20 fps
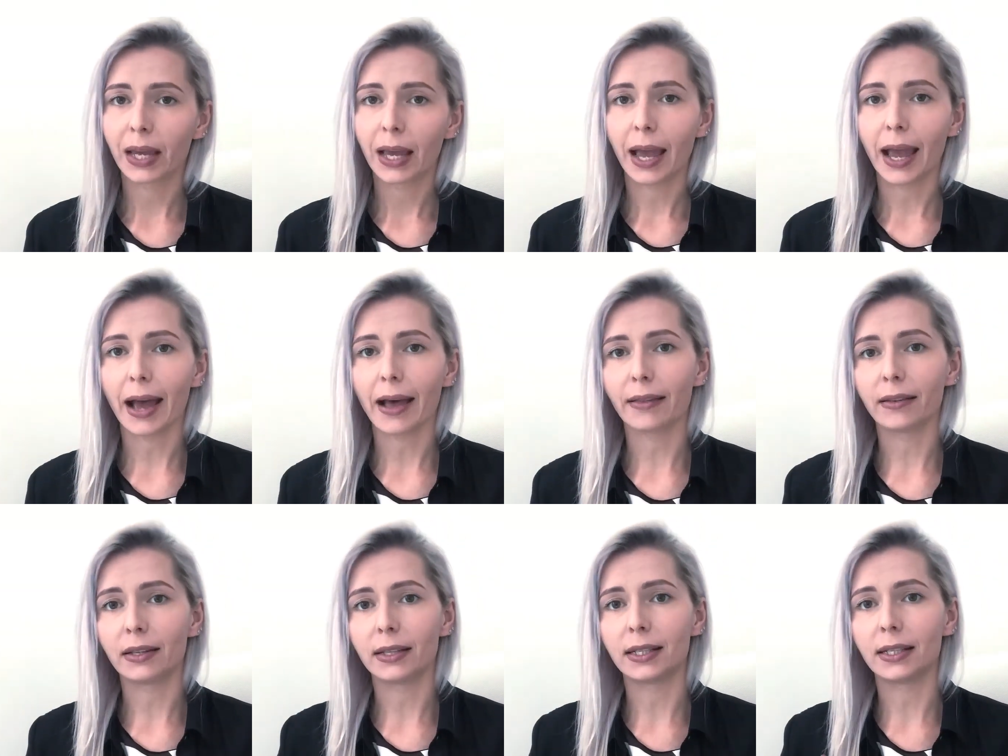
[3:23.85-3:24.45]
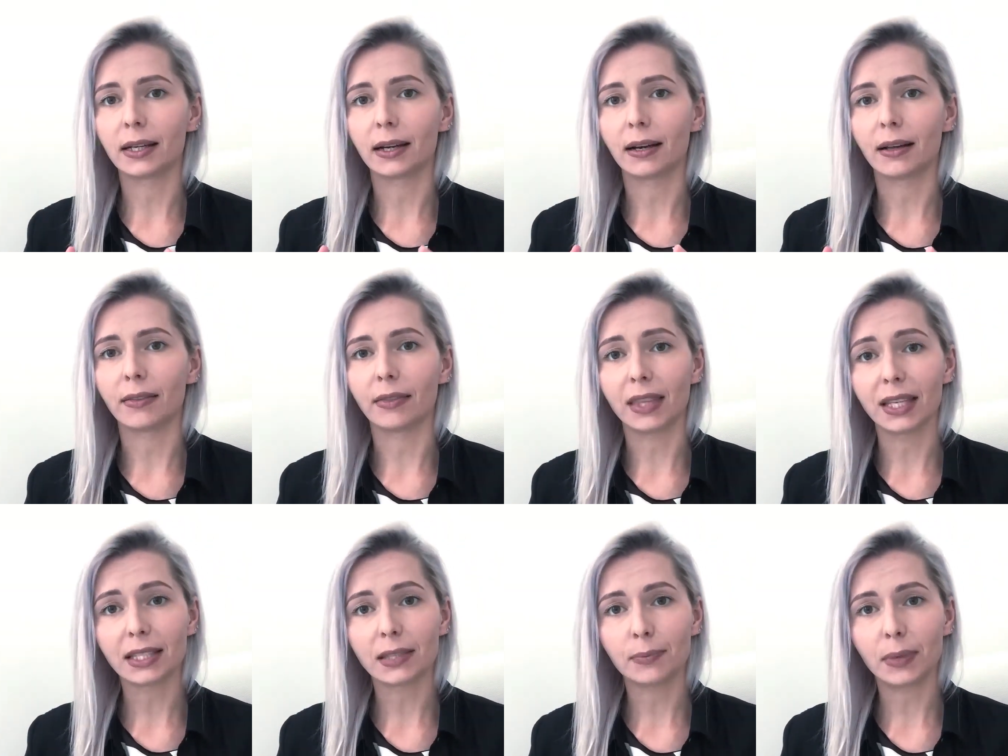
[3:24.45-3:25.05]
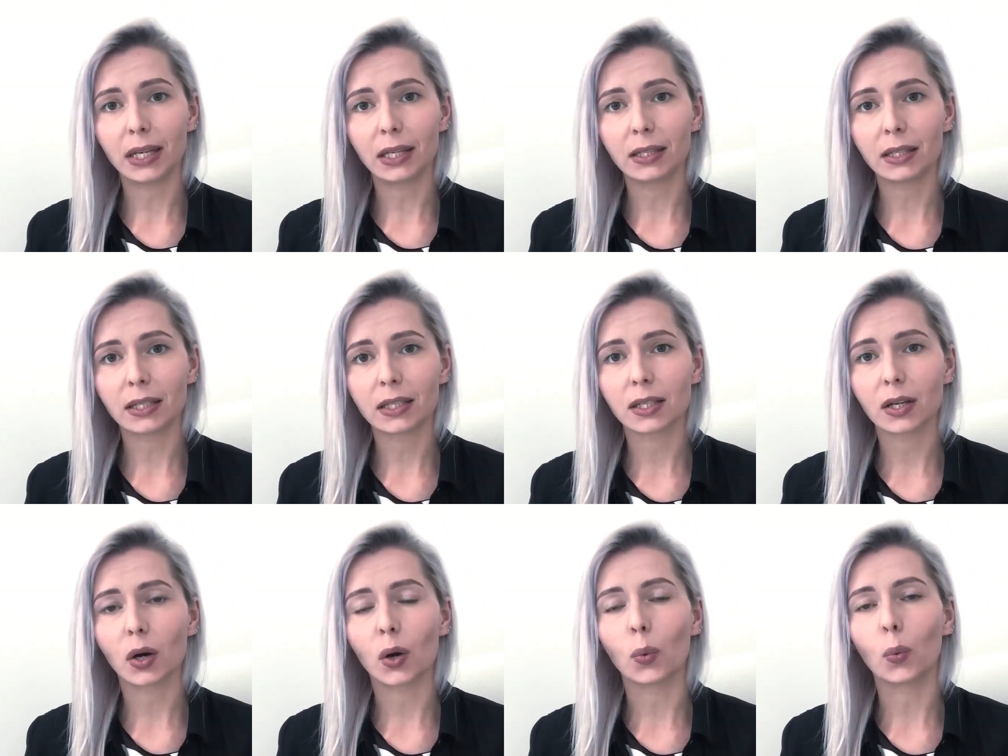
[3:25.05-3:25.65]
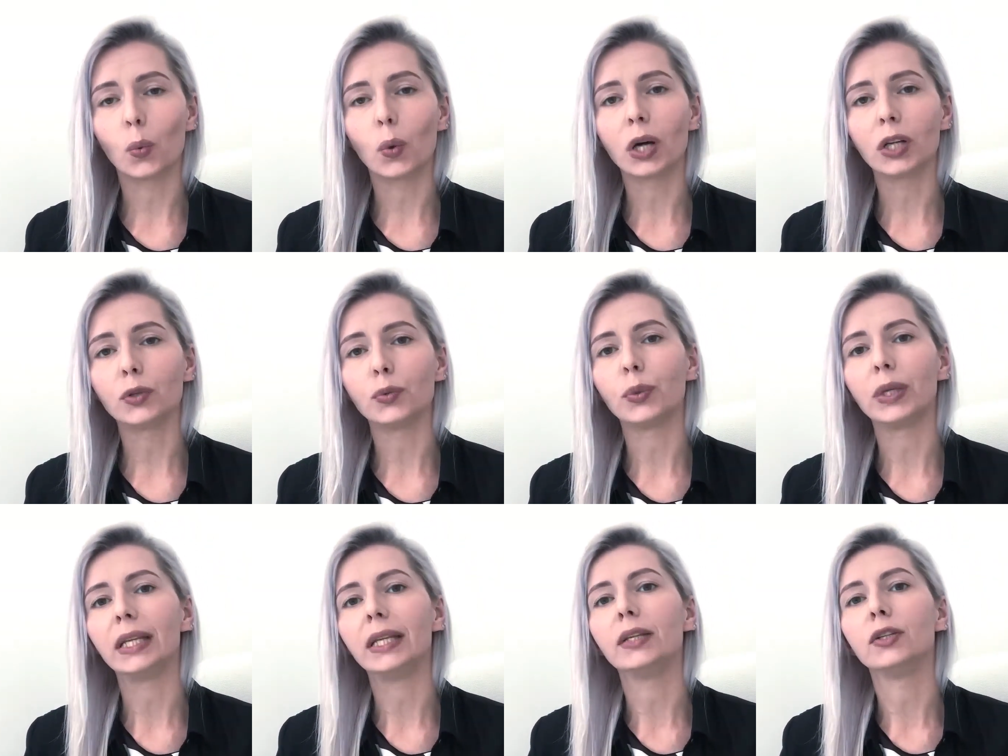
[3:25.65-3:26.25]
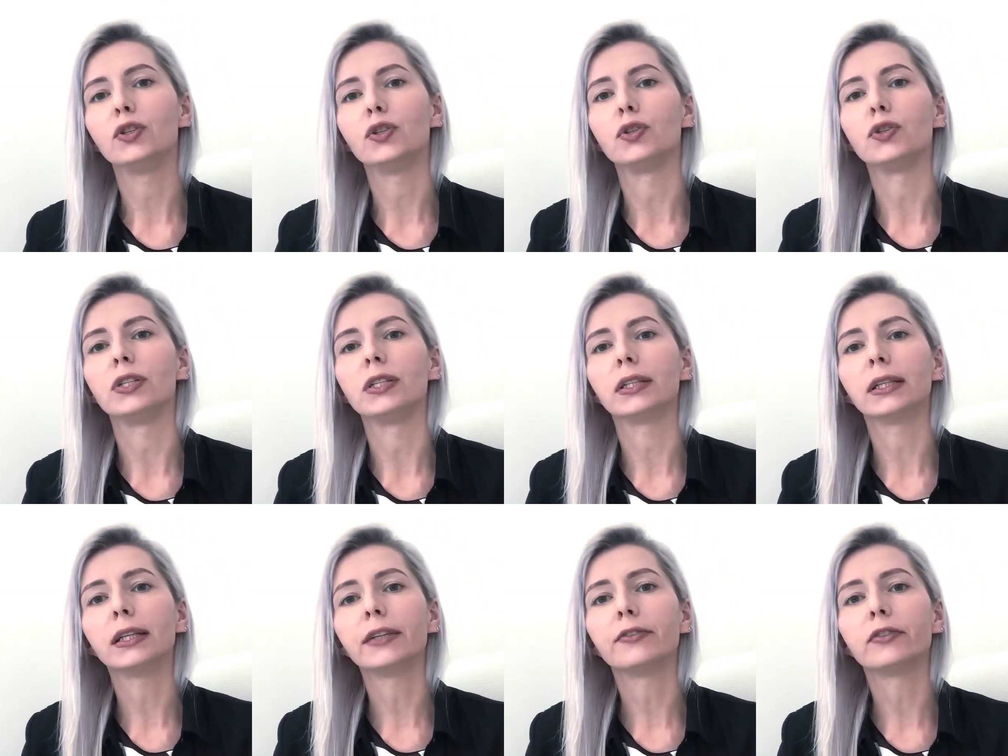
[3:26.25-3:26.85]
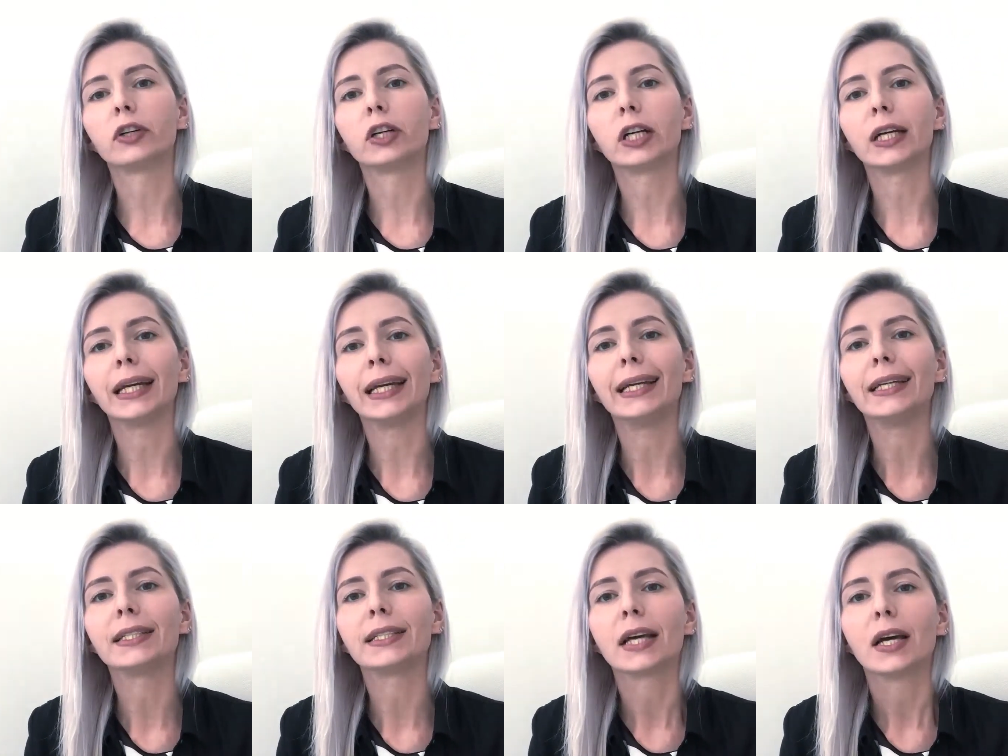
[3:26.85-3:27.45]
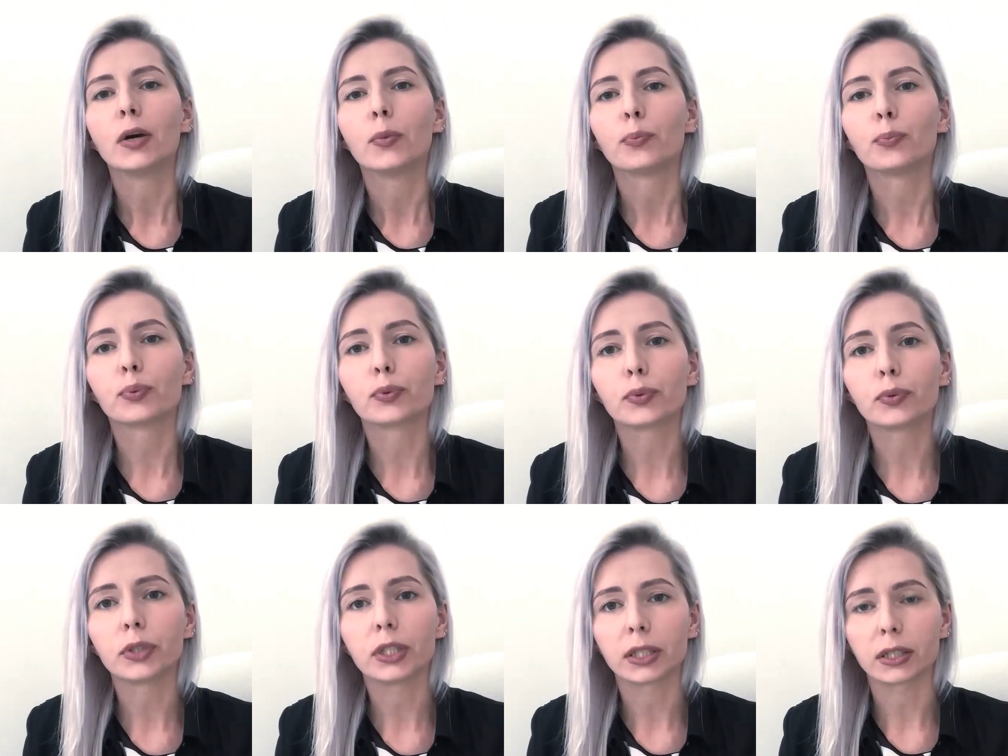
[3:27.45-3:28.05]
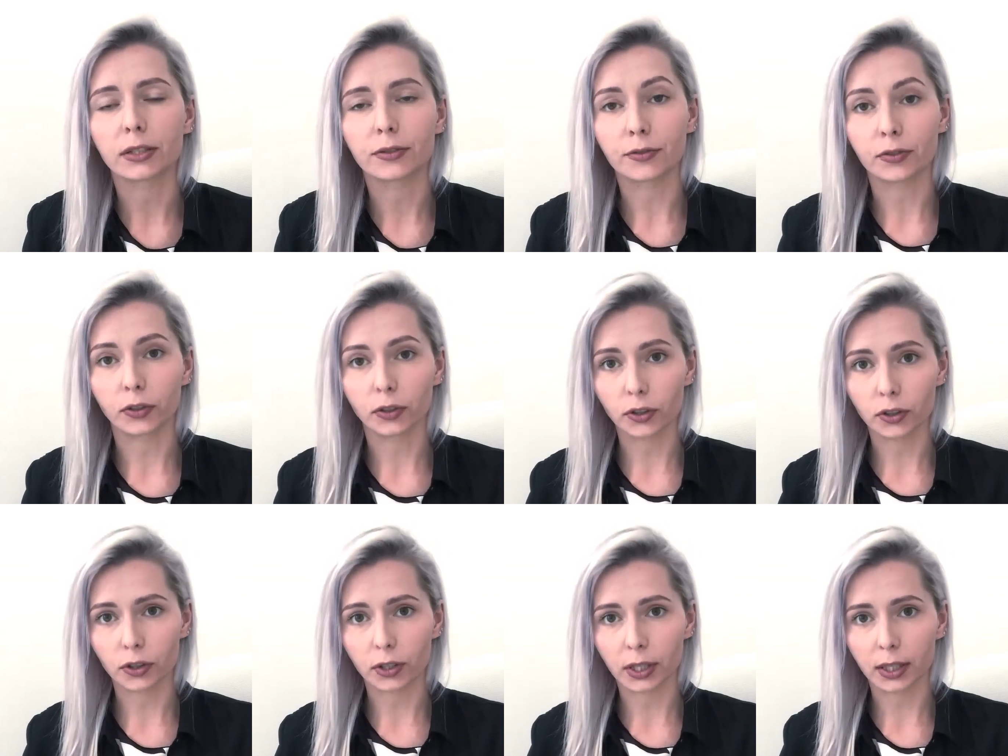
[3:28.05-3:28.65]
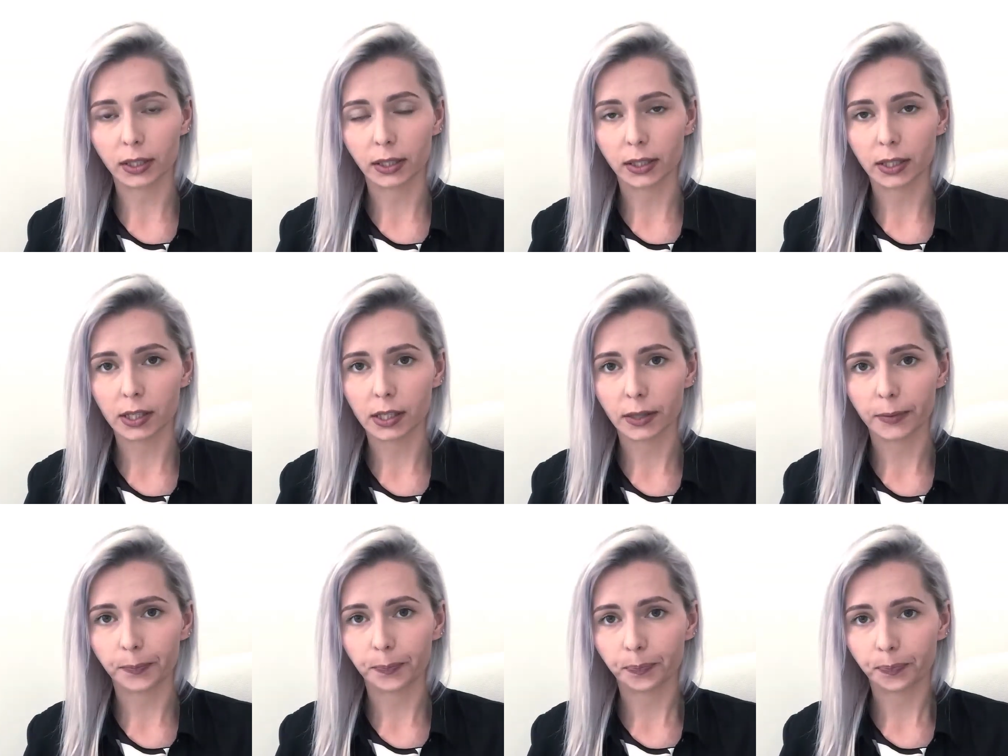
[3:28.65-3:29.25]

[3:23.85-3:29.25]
and this means what we need to deliver is product functionality.